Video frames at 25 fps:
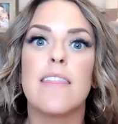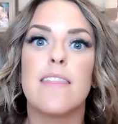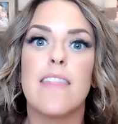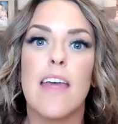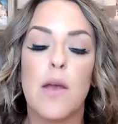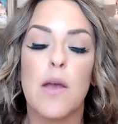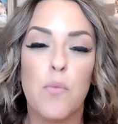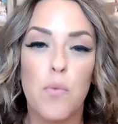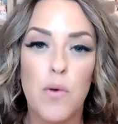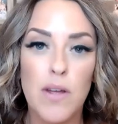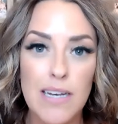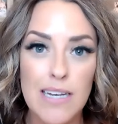
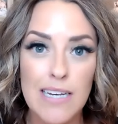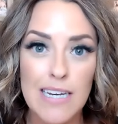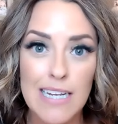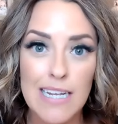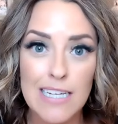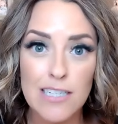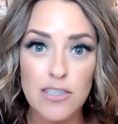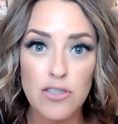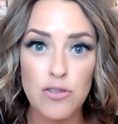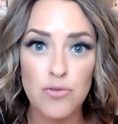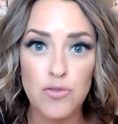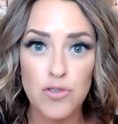They would
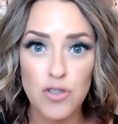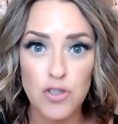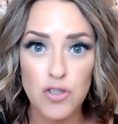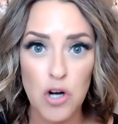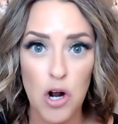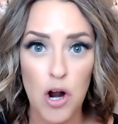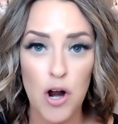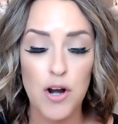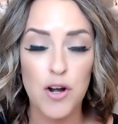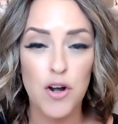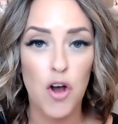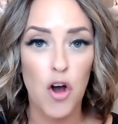need to
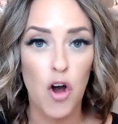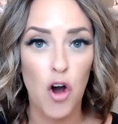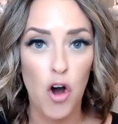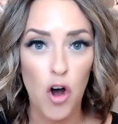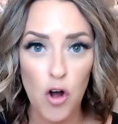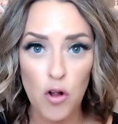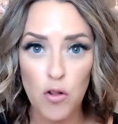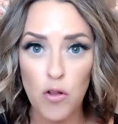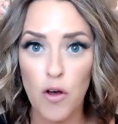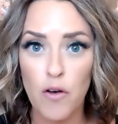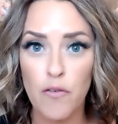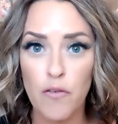start
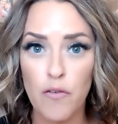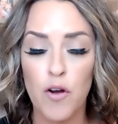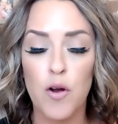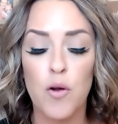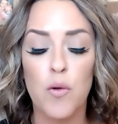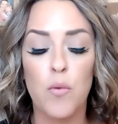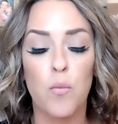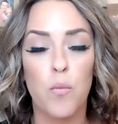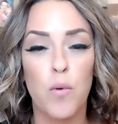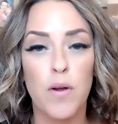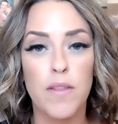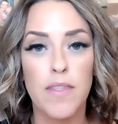all
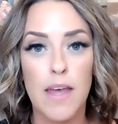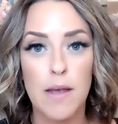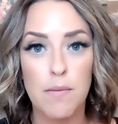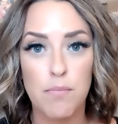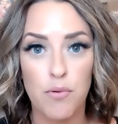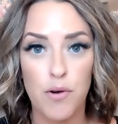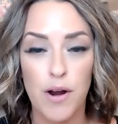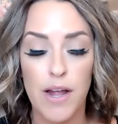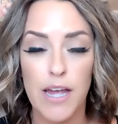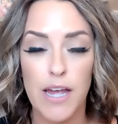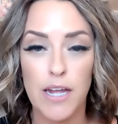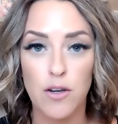over with a
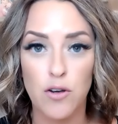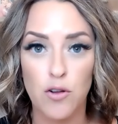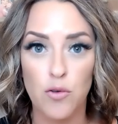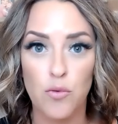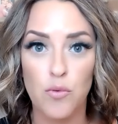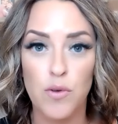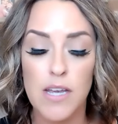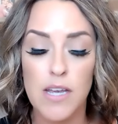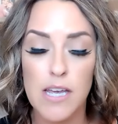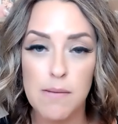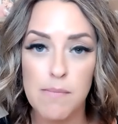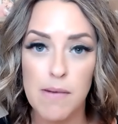brand
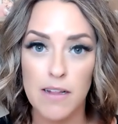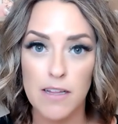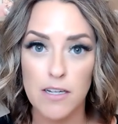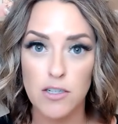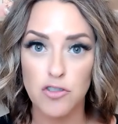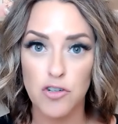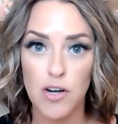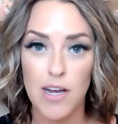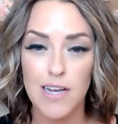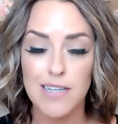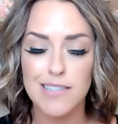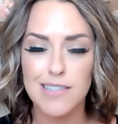new email
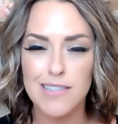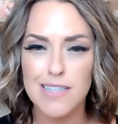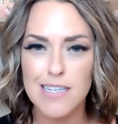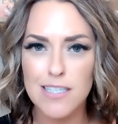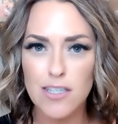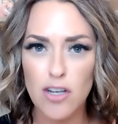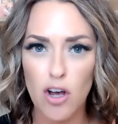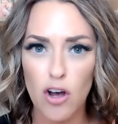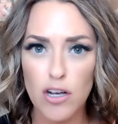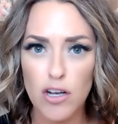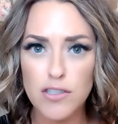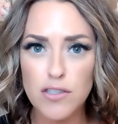address.
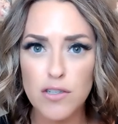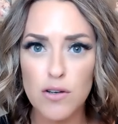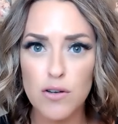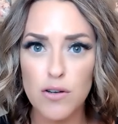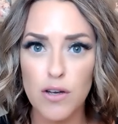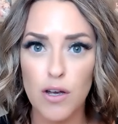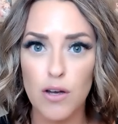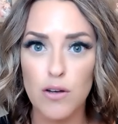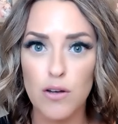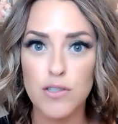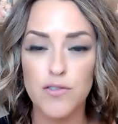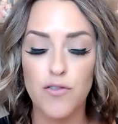This also
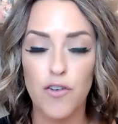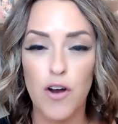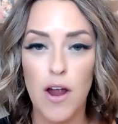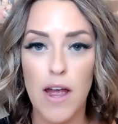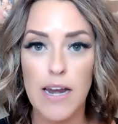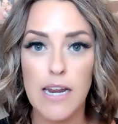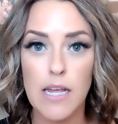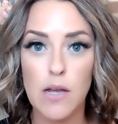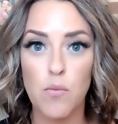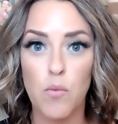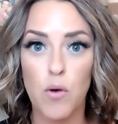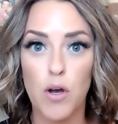goes for
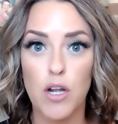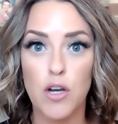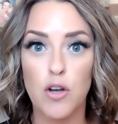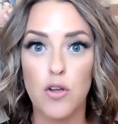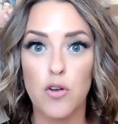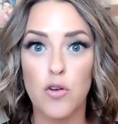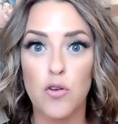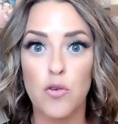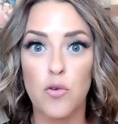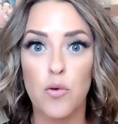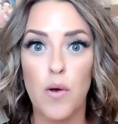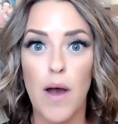
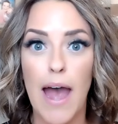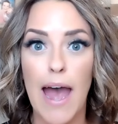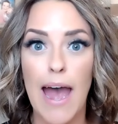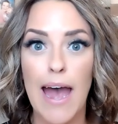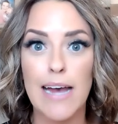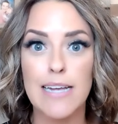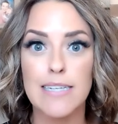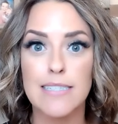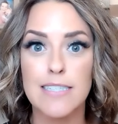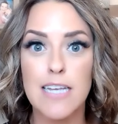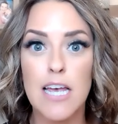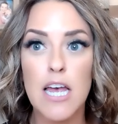anyone who
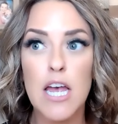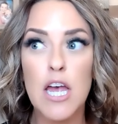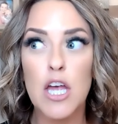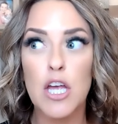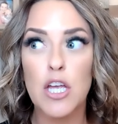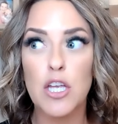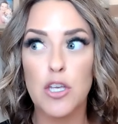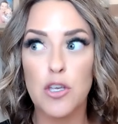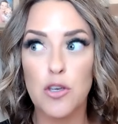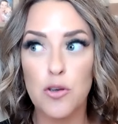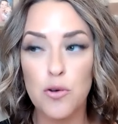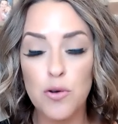has
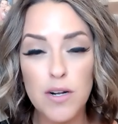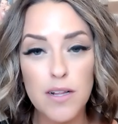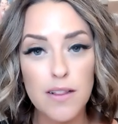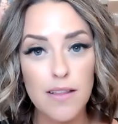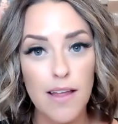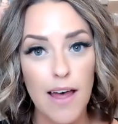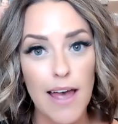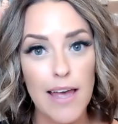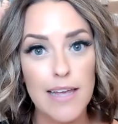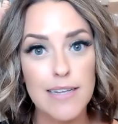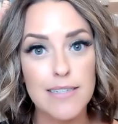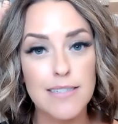
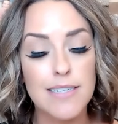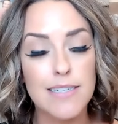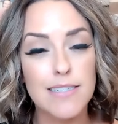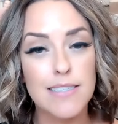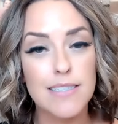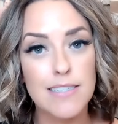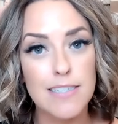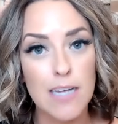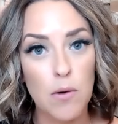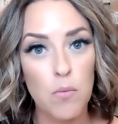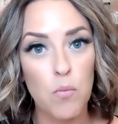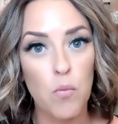utilized
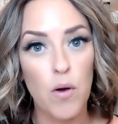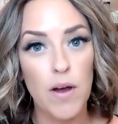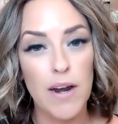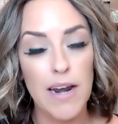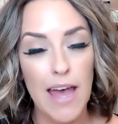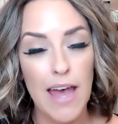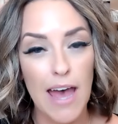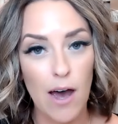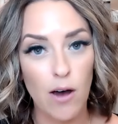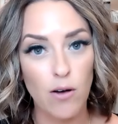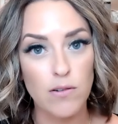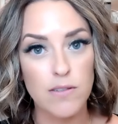
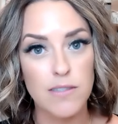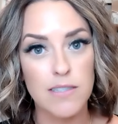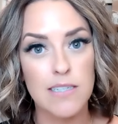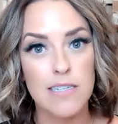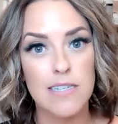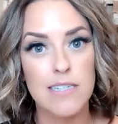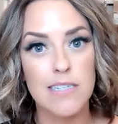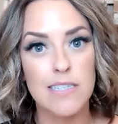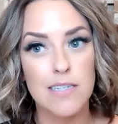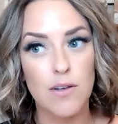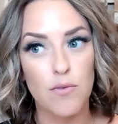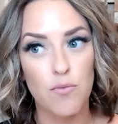someone
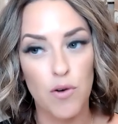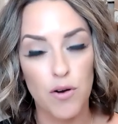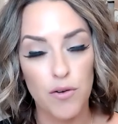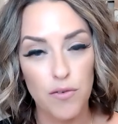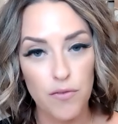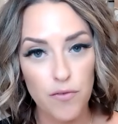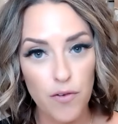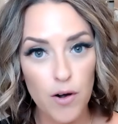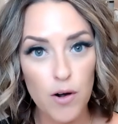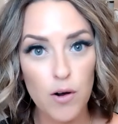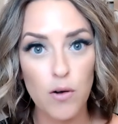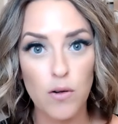else's
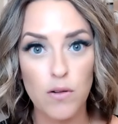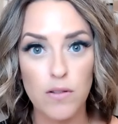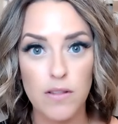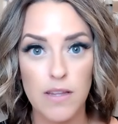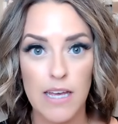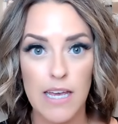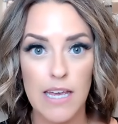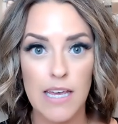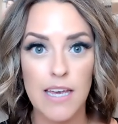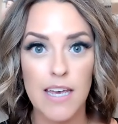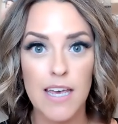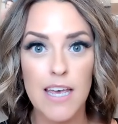referral
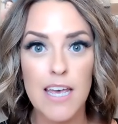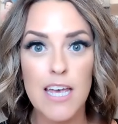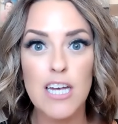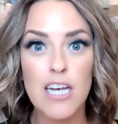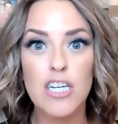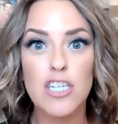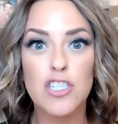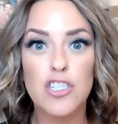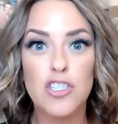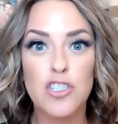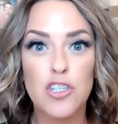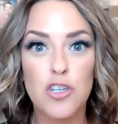link
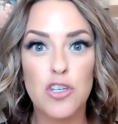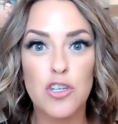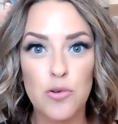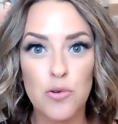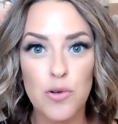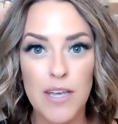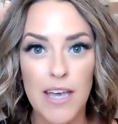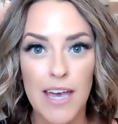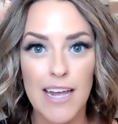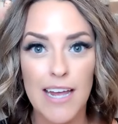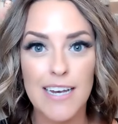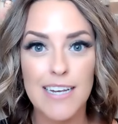
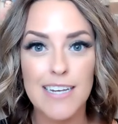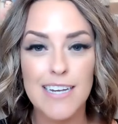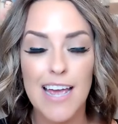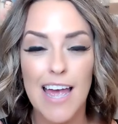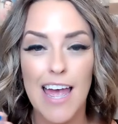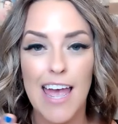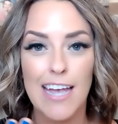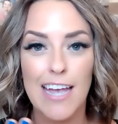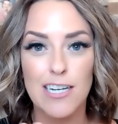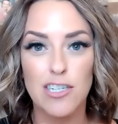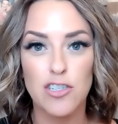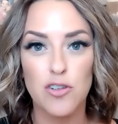to get
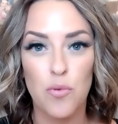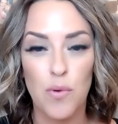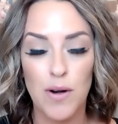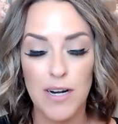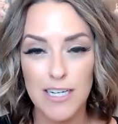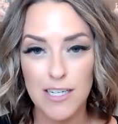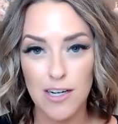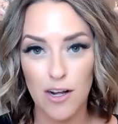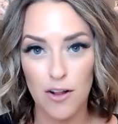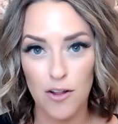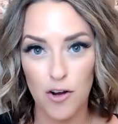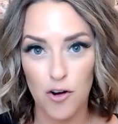a
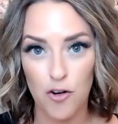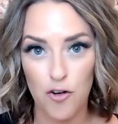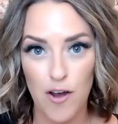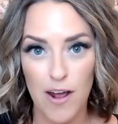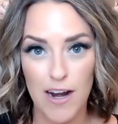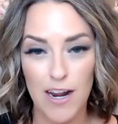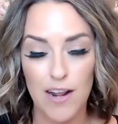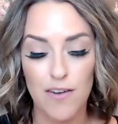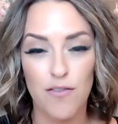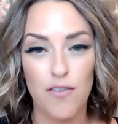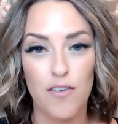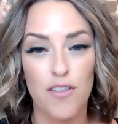$20
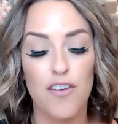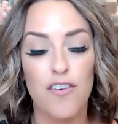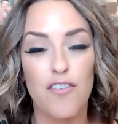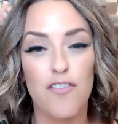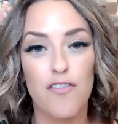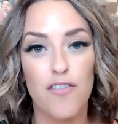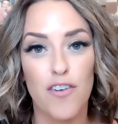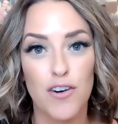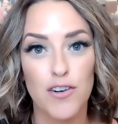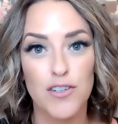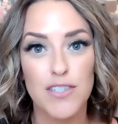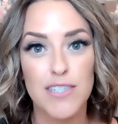credit for the
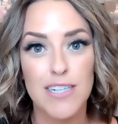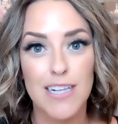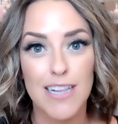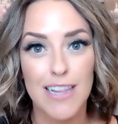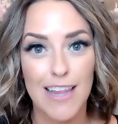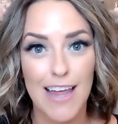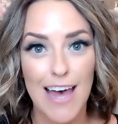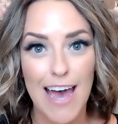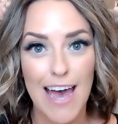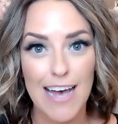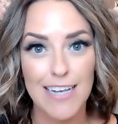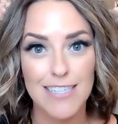first
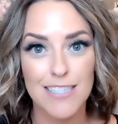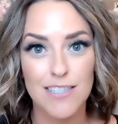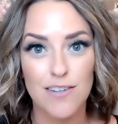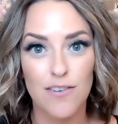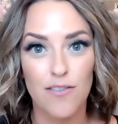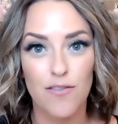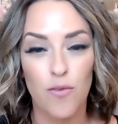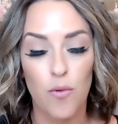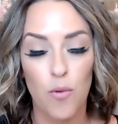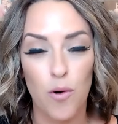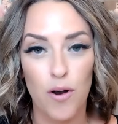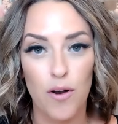class
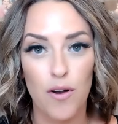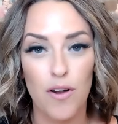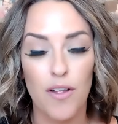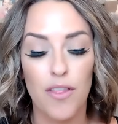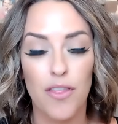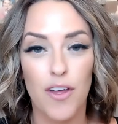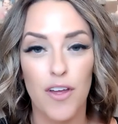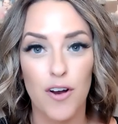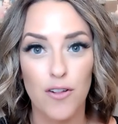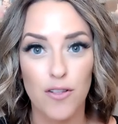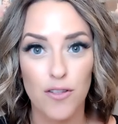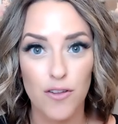for
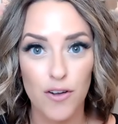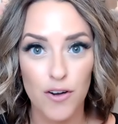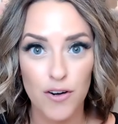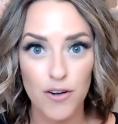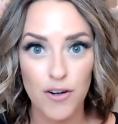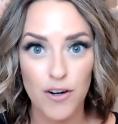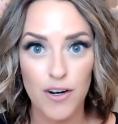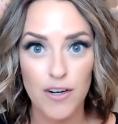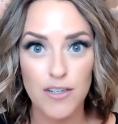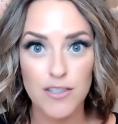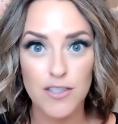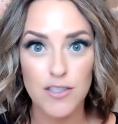their
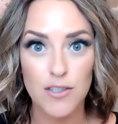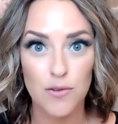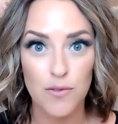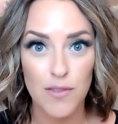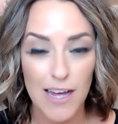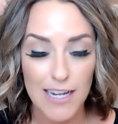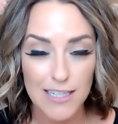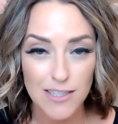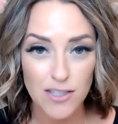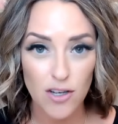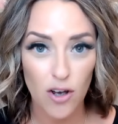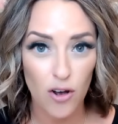learners. So
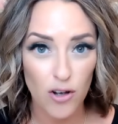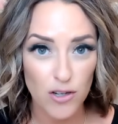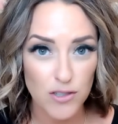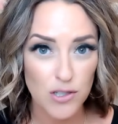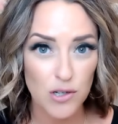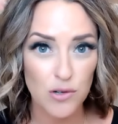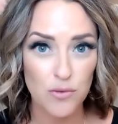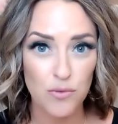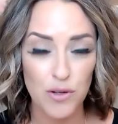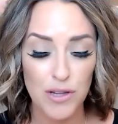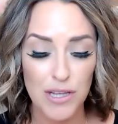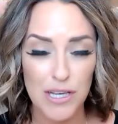that's
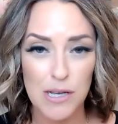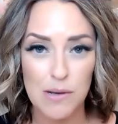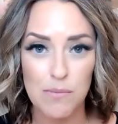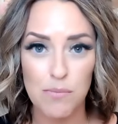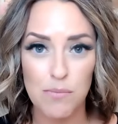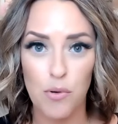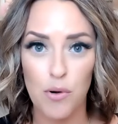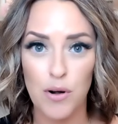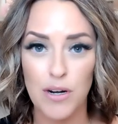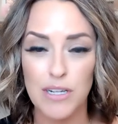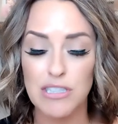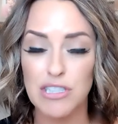also really
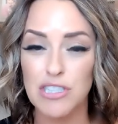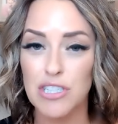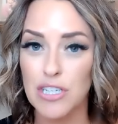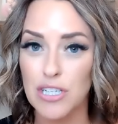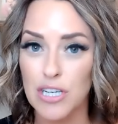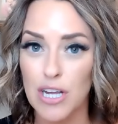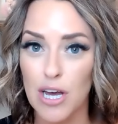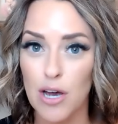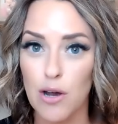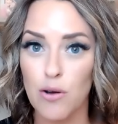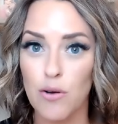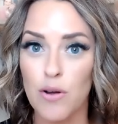important to
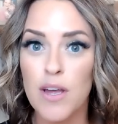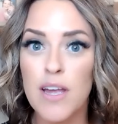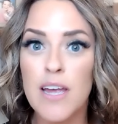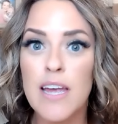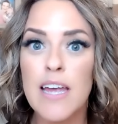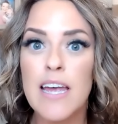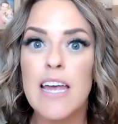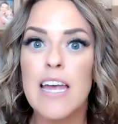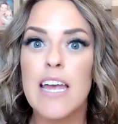note.